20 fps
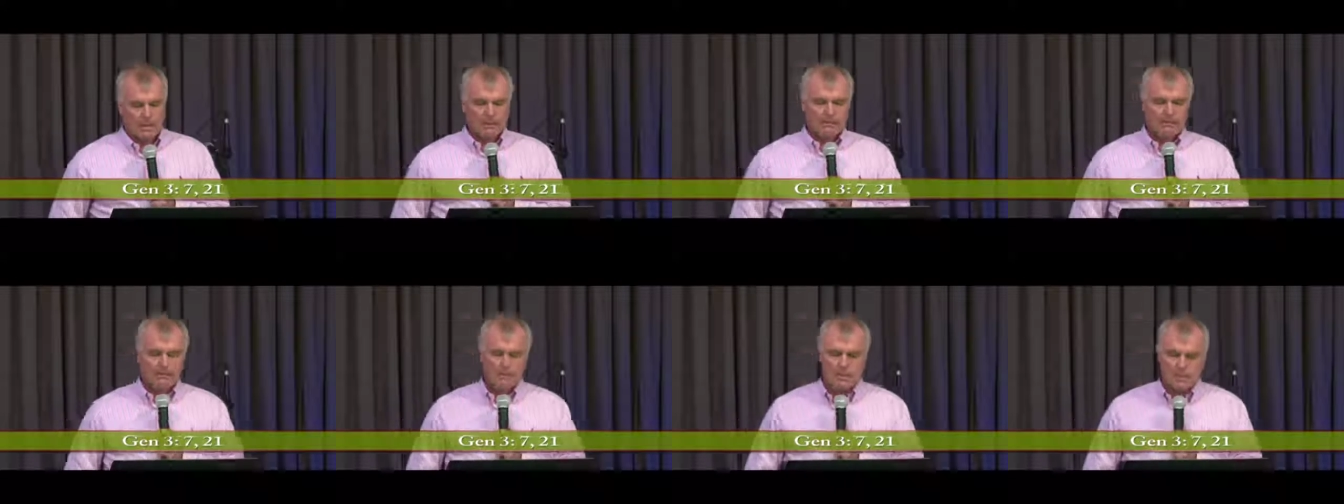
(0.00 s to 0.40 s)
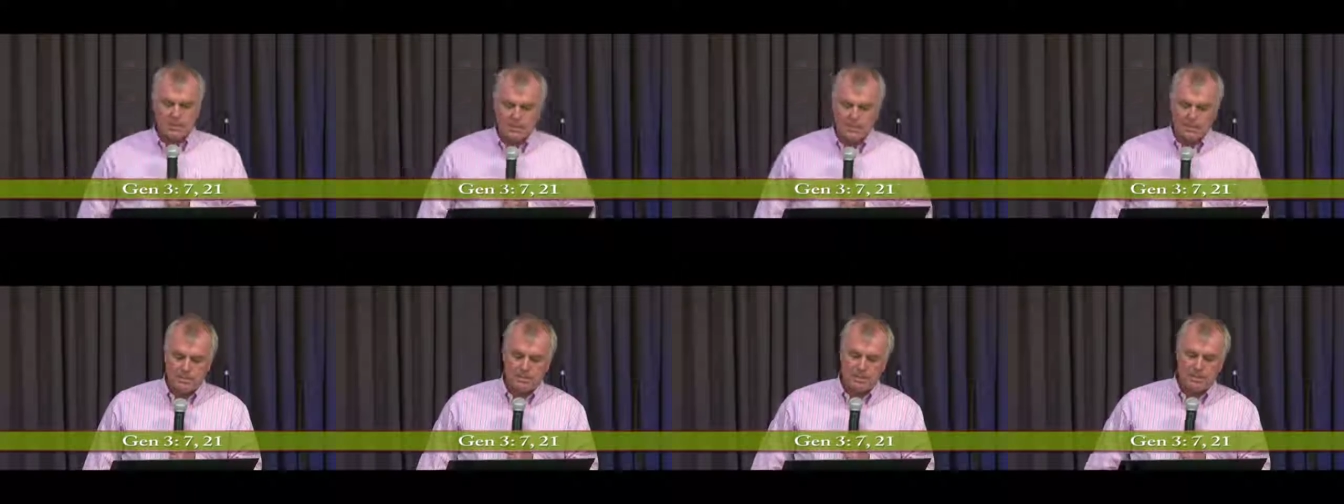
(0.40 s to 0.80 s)

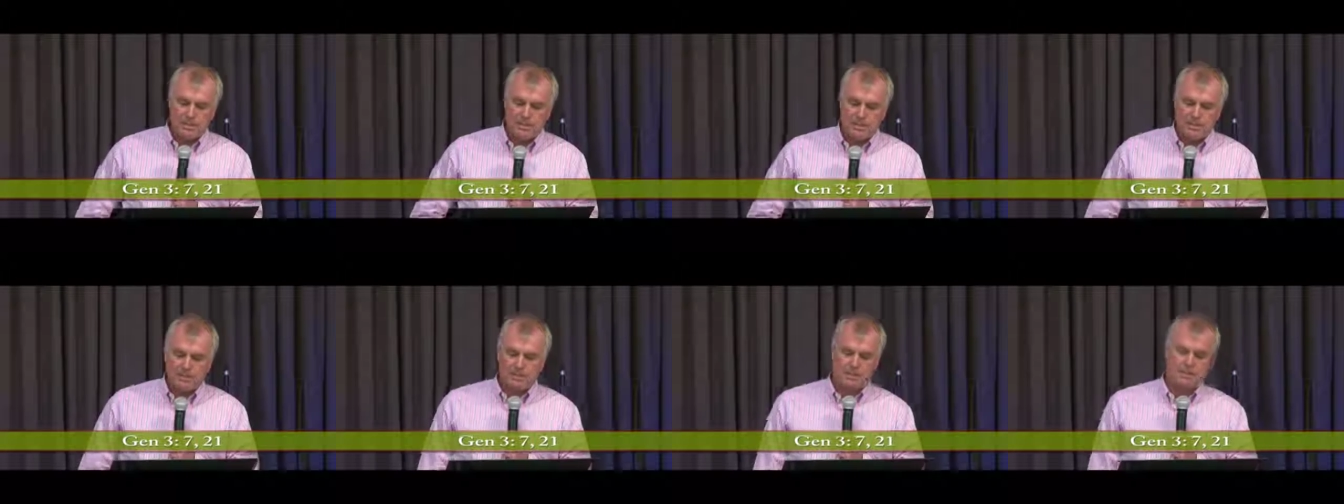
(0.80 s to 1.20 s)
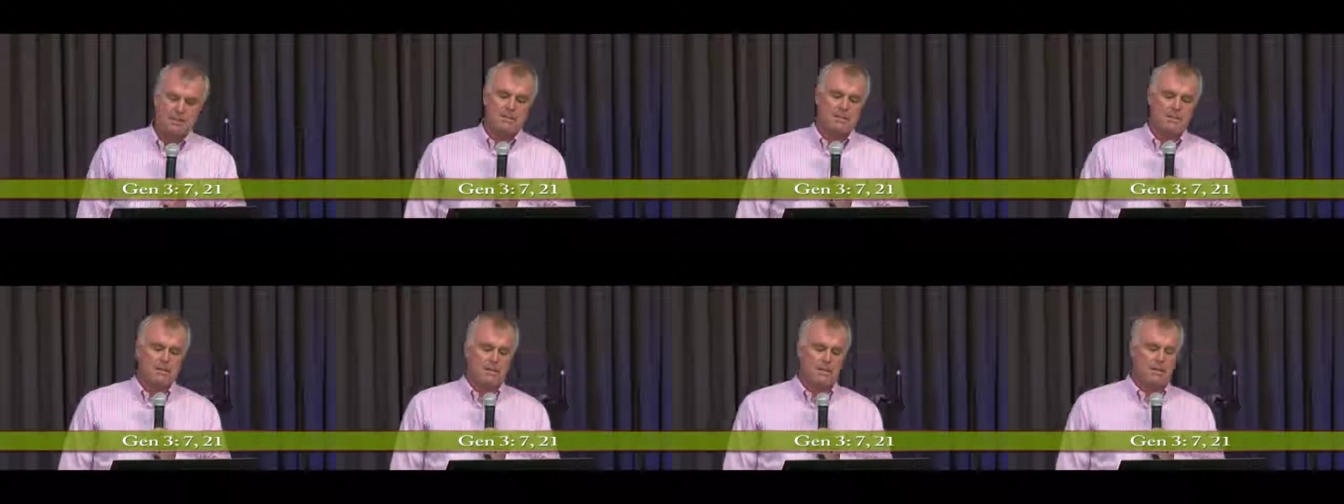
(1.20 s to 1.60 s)
verse 3
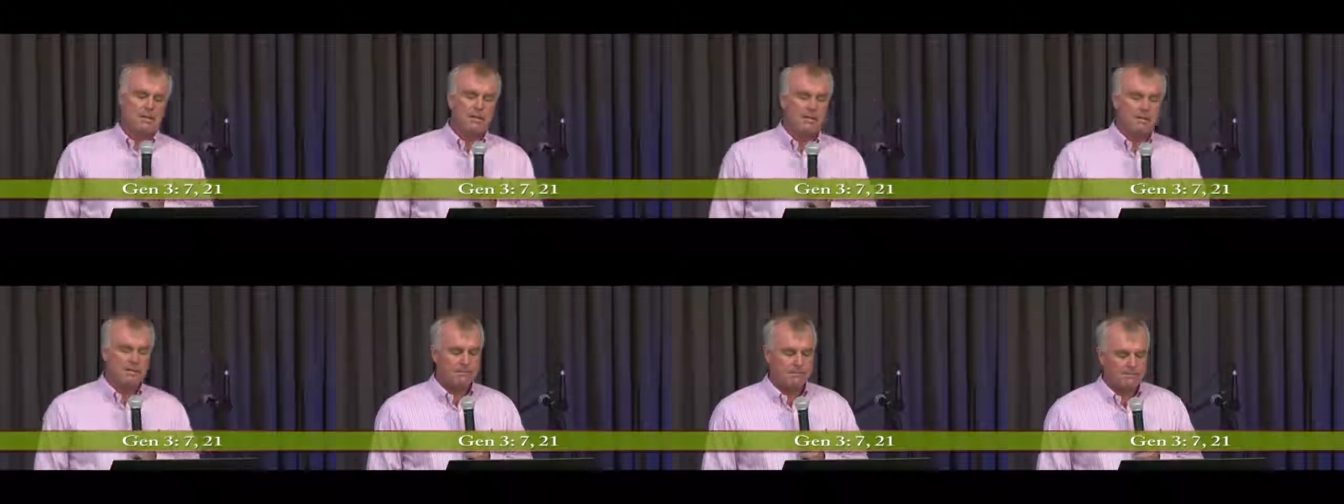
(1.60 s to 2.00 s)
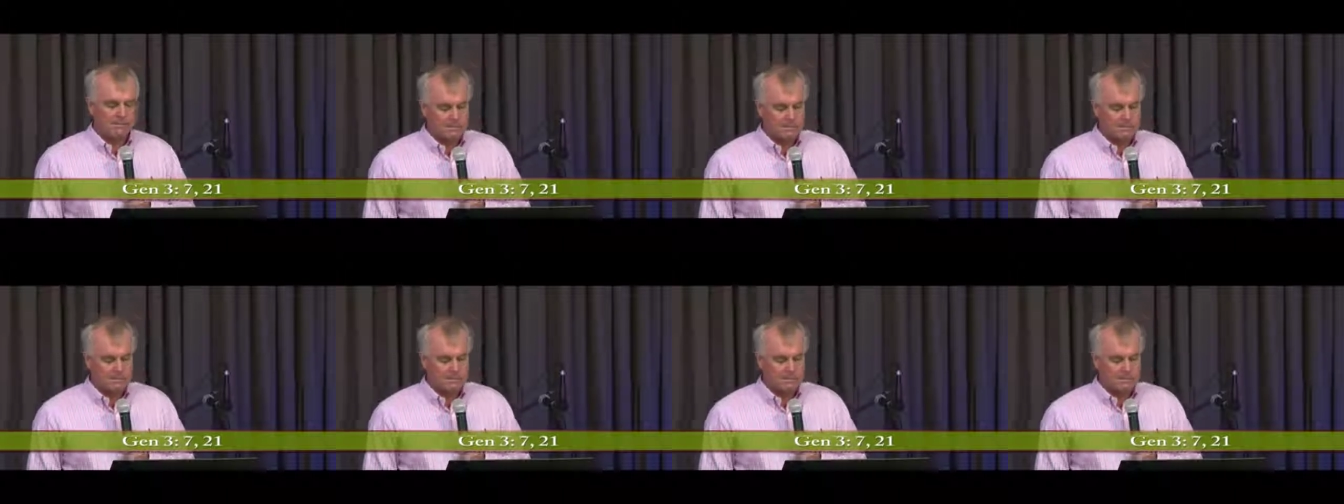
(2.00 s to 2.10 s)
uh, uh,